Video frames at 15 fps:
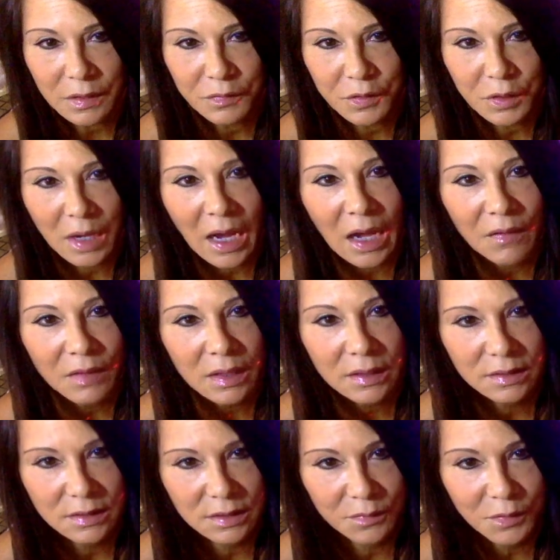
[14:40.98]
you're having a
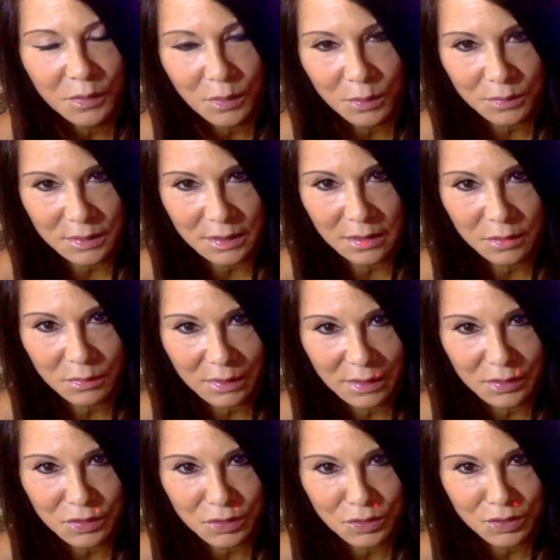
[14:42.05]
difficulty in a
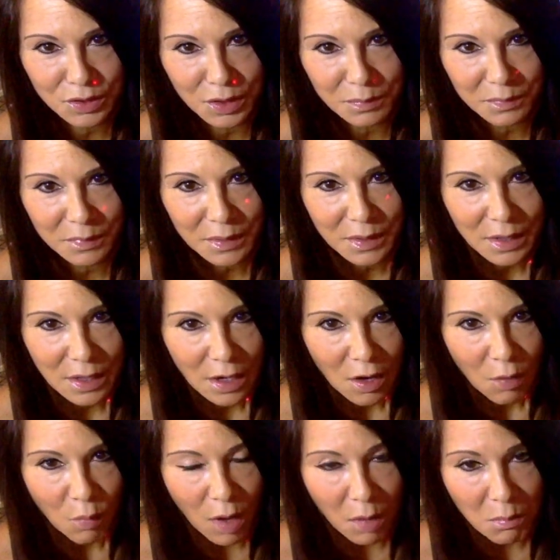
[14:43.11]
relationship,
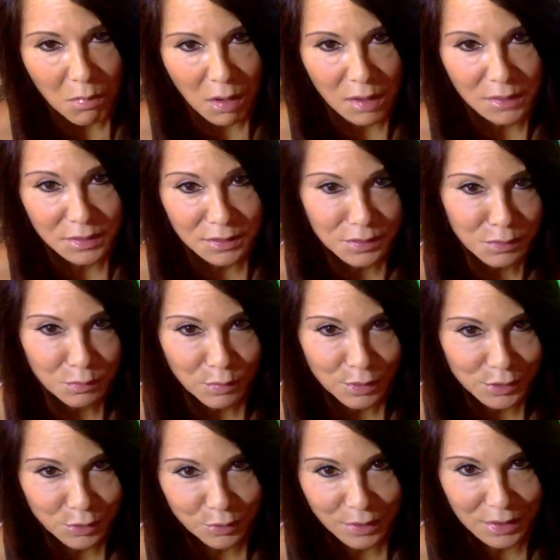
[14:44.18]
while Mars is in
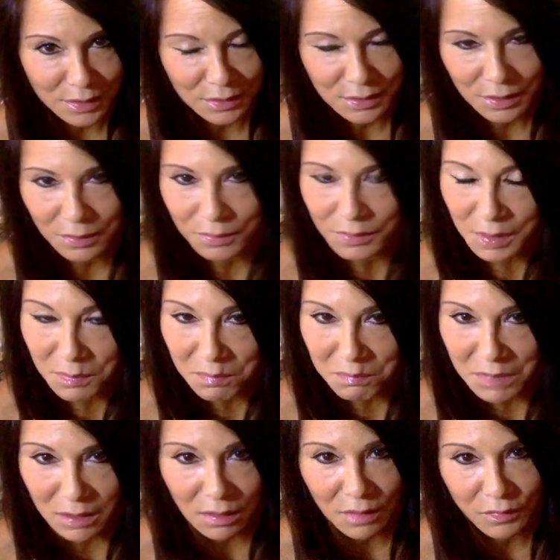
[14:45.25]
retrograde until the
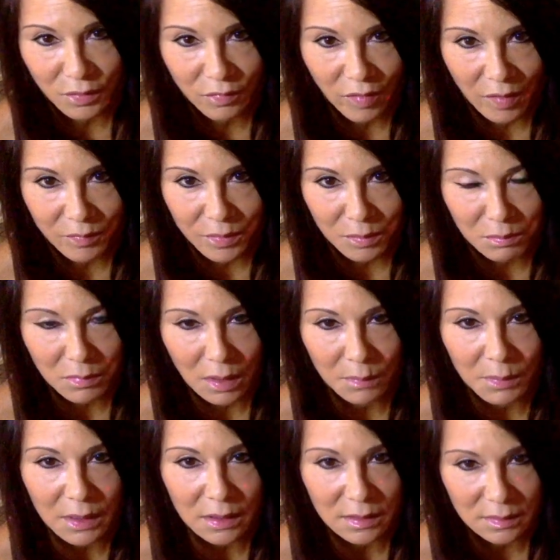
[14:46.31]
middle of November,
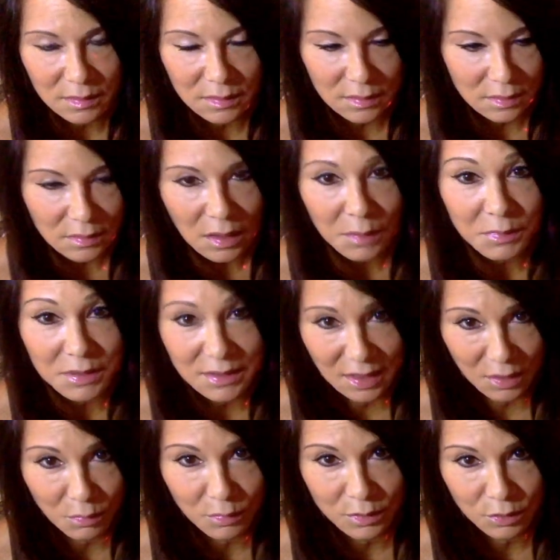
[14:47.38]
maybe this is the time to
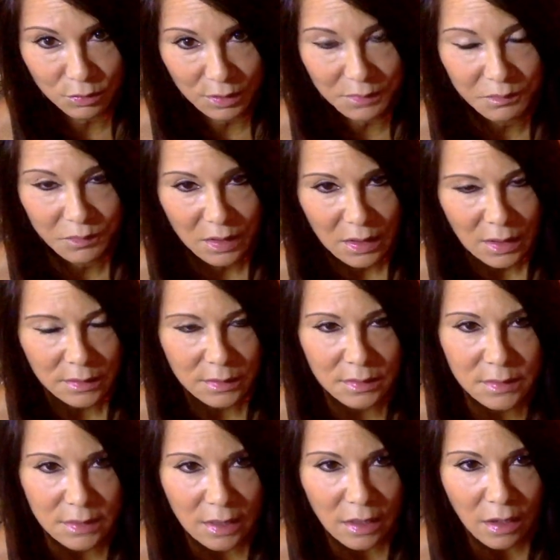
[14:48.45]
take a retreat to
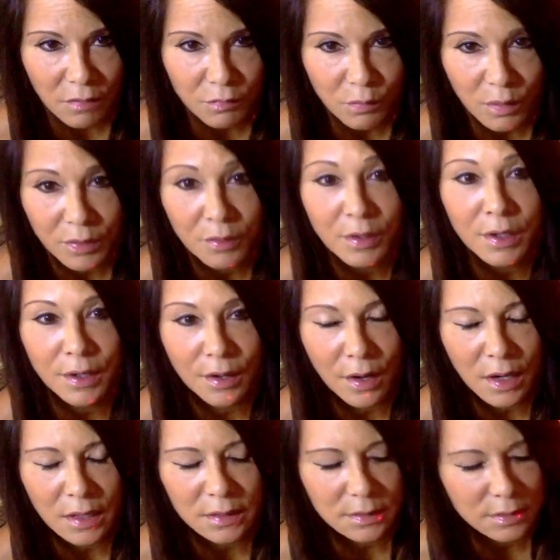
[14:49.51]
see if whether or
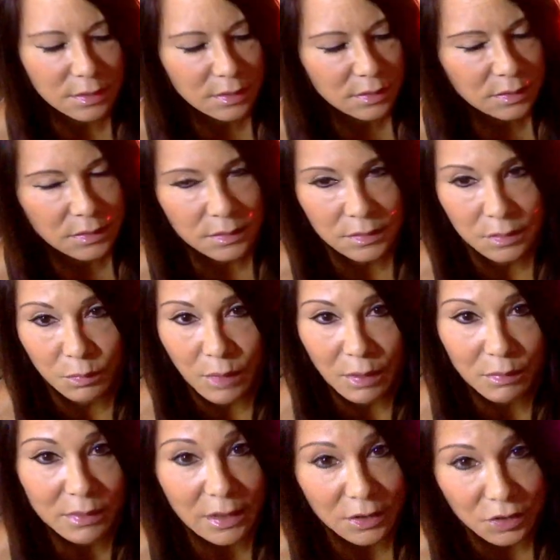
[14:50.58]
not this is the
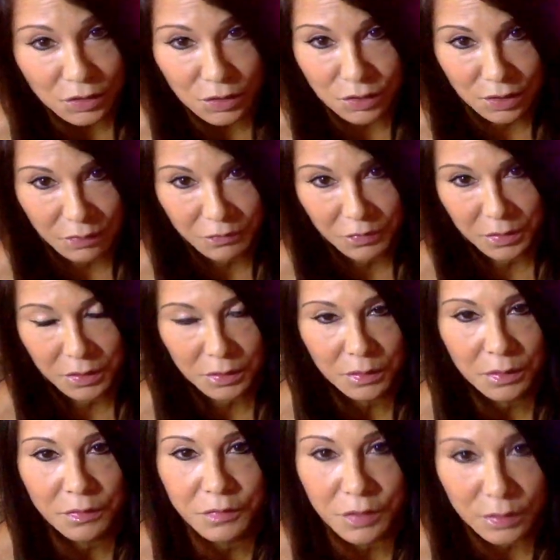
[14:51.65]
right relationship for you.
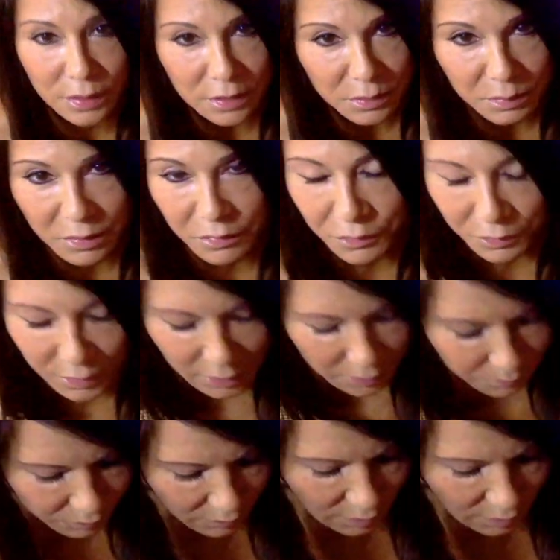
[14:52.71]
If you need to be free,